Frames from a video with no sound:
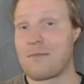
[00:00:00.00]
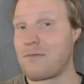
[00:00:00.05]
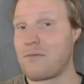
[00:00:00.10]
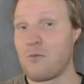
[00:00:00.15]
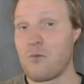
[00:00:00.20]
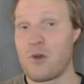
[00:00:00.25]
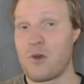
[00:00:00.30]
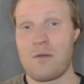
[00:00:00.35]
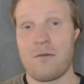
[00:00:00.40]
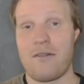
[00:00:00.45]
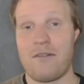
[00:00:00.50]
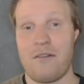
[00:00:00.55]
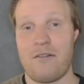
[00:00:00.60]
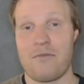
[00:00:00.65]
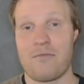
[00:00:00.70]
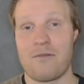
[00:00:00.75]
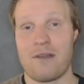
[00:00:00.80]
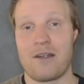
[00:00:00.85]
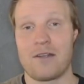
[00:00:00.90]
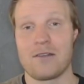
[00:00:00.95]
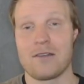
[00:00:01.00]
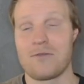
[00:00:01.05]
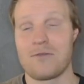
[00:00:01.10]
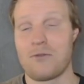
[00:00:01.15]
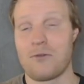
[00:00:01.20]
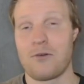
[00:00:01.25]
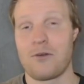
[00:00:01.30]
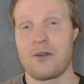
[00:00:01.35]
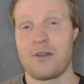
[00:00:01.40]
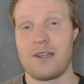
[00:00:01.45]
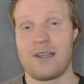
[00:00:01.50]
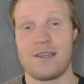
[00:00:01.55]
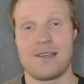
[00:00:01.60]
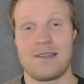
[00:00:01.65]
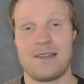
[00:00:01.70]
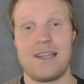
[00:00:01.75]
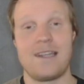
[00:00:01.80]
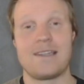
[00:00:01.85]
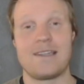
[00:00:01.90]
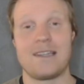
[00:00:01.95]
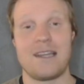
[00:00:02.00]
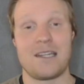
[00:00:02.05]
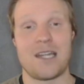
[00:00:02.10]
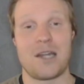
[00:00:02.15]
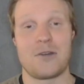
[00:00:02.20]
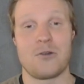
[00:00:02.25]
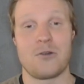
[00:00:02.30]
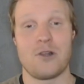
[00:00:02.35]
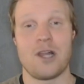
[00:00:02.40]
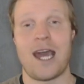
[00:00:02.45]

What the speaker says: one of my favorite players for this season in general.